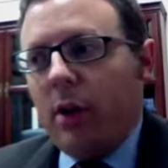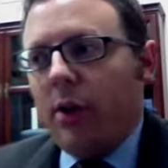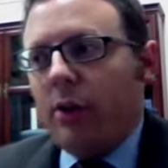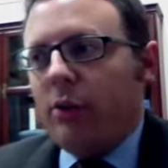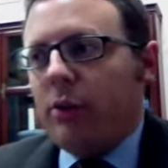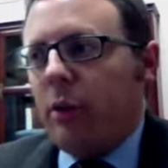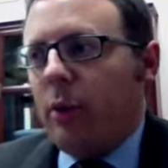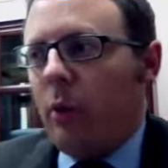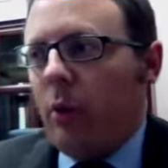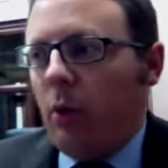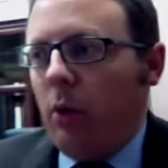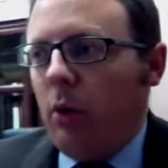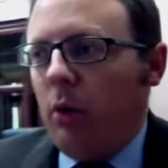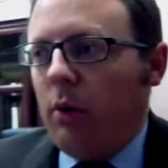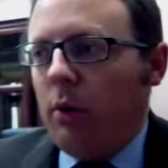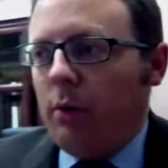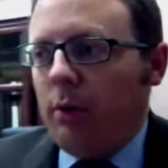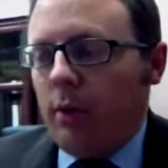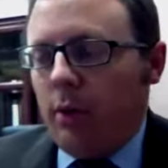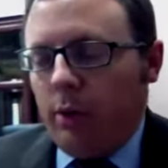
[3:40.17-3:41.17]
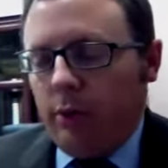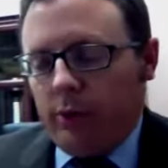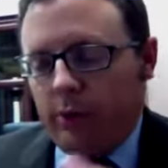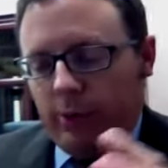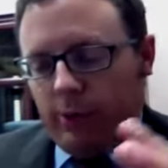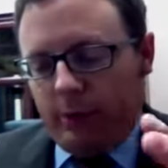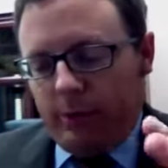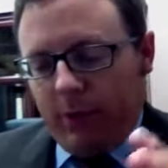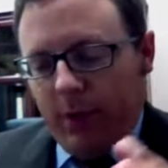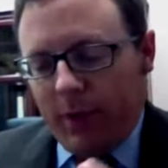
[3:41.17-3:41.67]
So all those
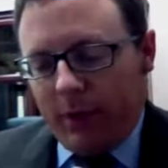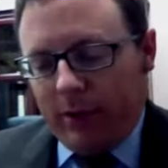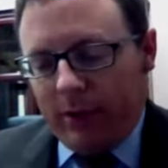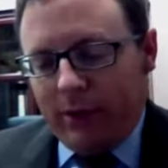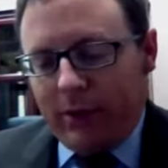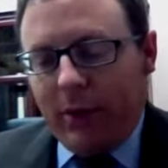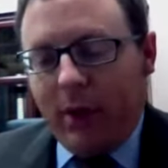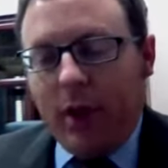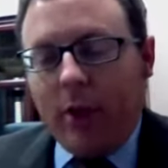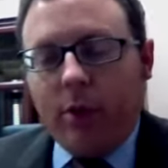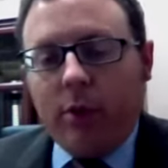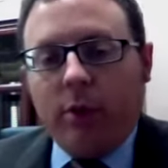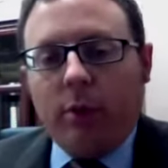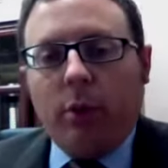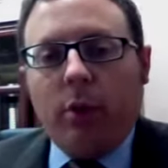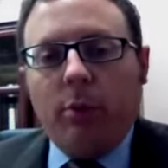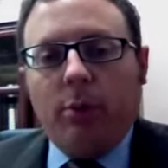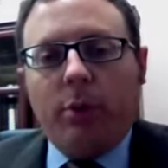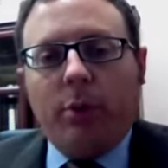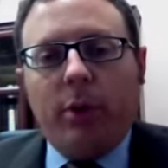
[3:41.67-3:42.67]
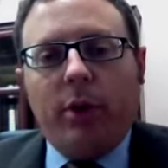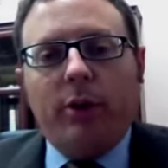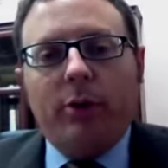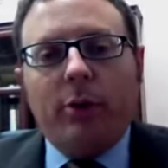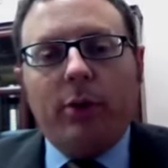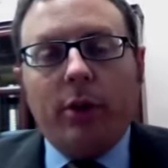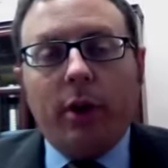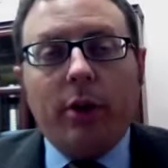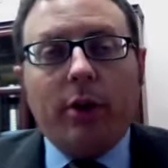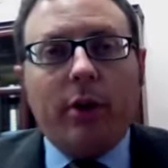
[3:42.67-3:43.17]
factors together point to
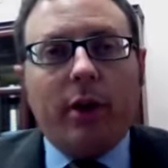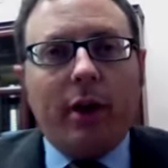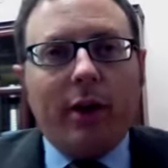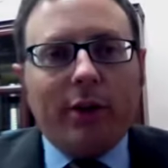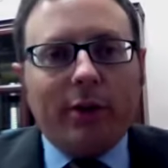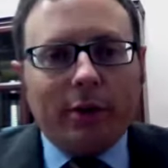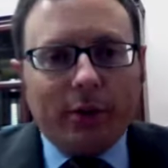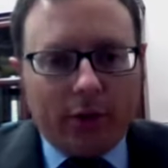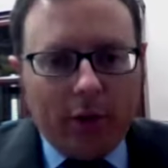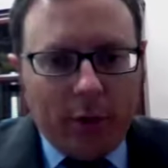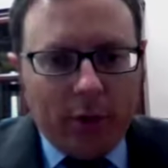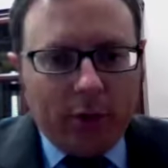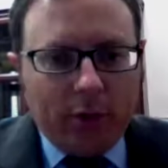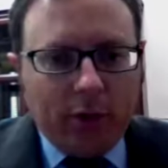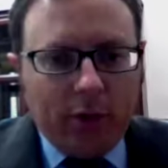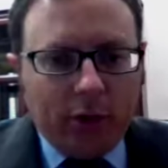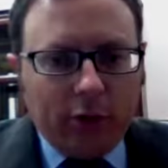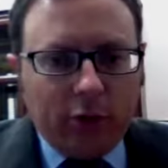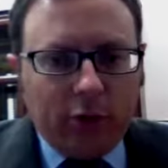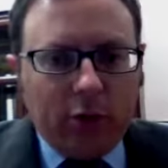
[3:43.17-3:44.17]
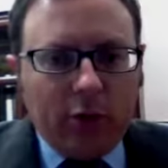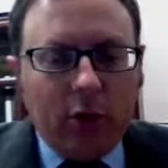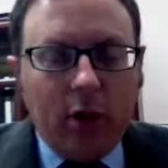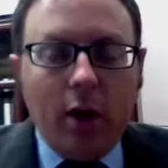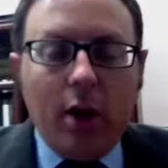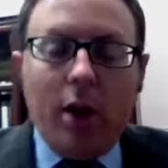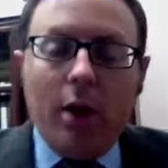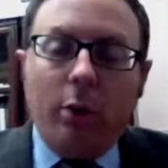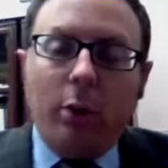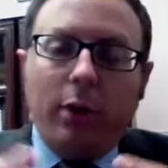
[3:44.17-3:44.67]
another act of sabotage on
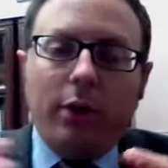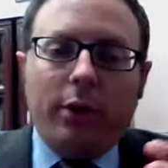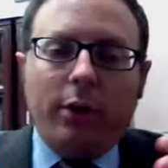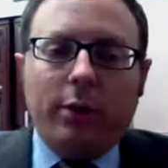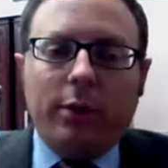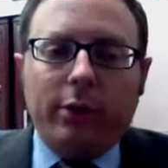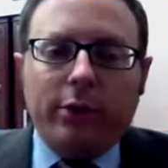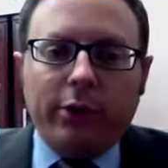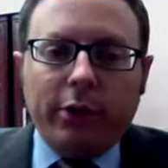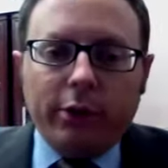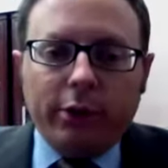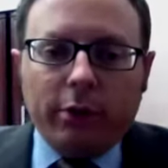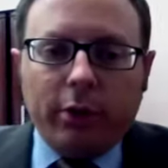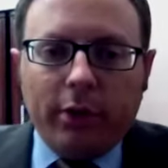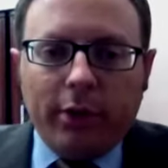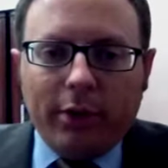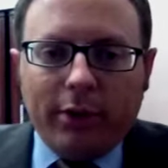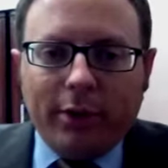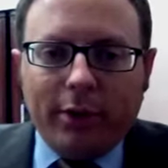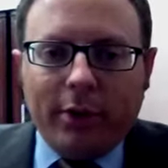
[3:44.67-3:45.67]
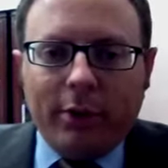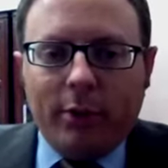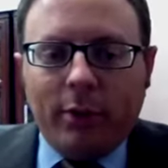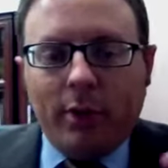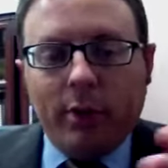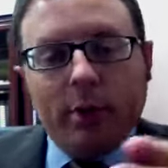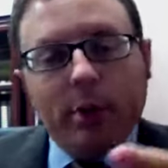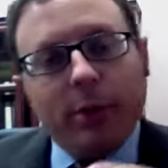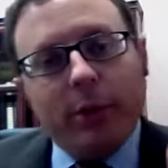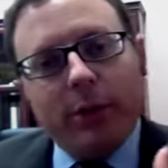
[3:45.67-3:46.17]
whether it was Israel that did it,
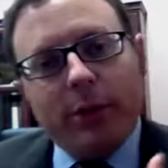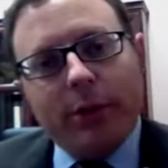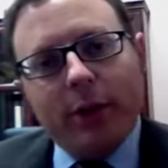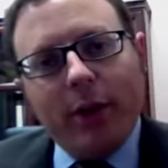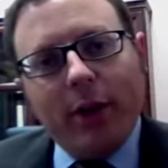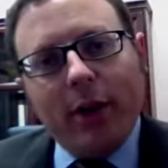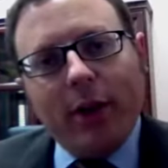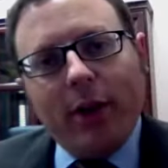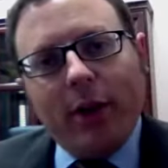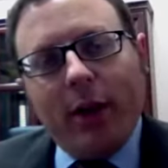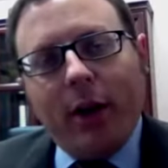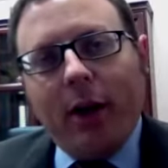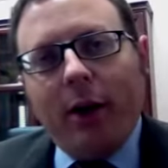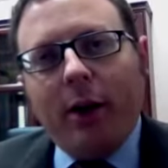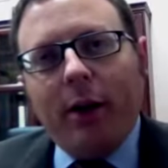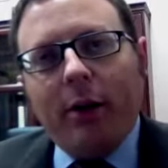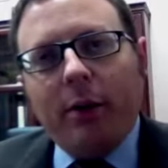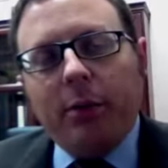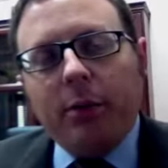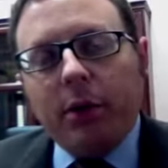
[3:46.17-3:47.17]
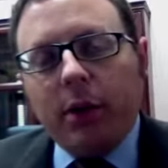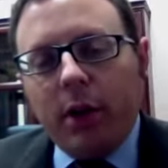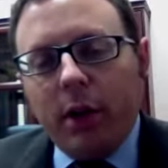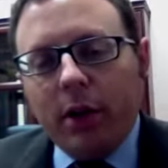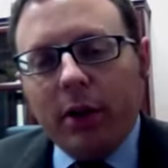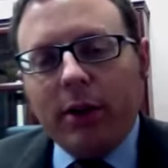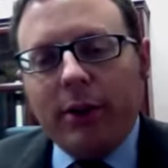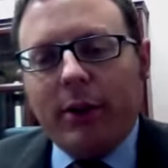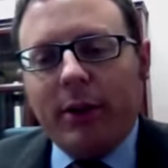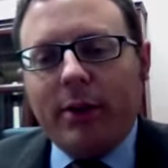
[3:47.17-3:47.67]
whether it was
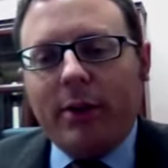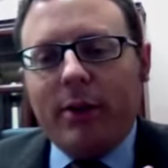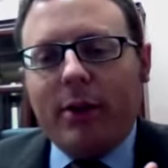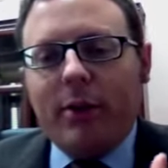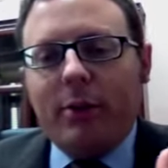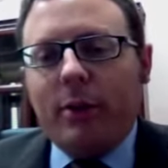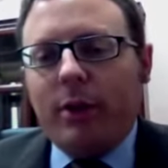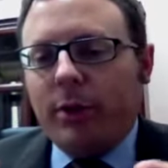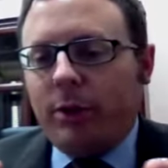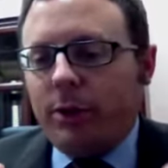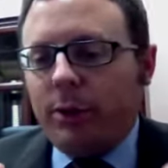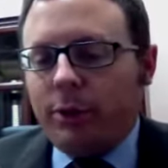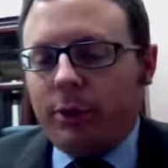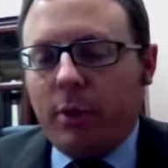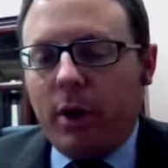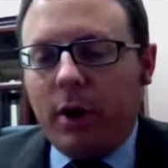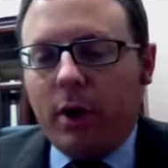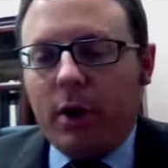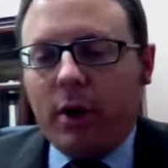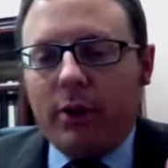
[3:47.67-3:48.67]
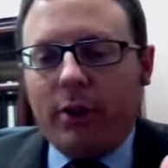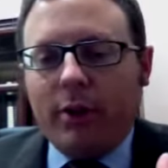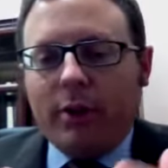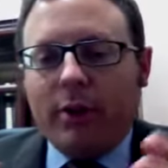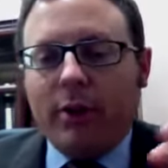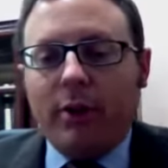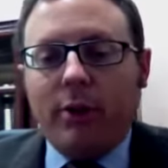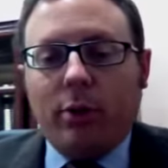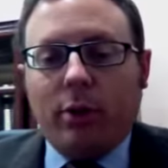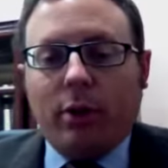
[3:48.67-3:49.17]
England that did it, whether it was America that
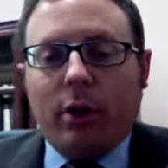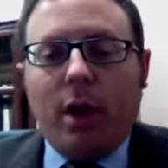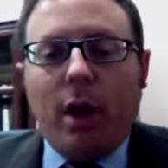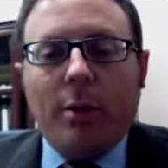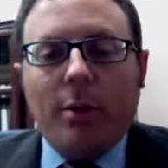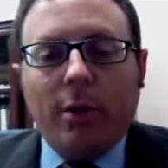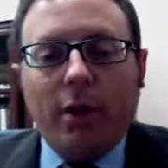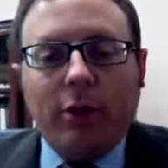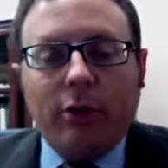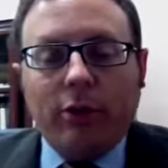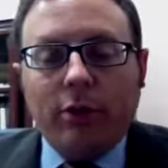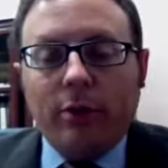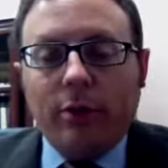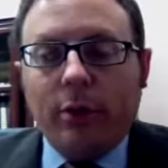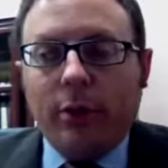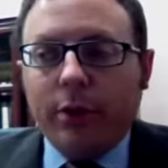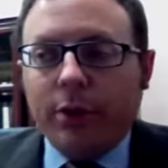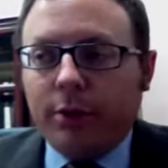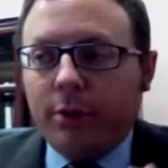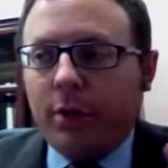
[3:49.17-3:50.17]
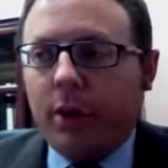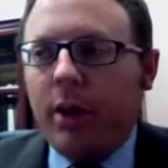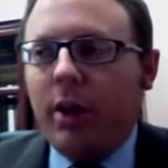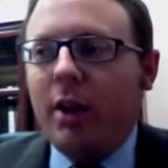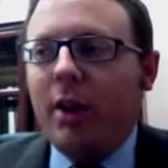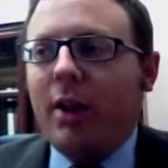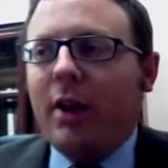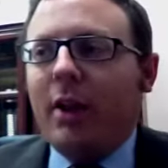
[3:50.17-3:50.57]
did it, or a combination of all three.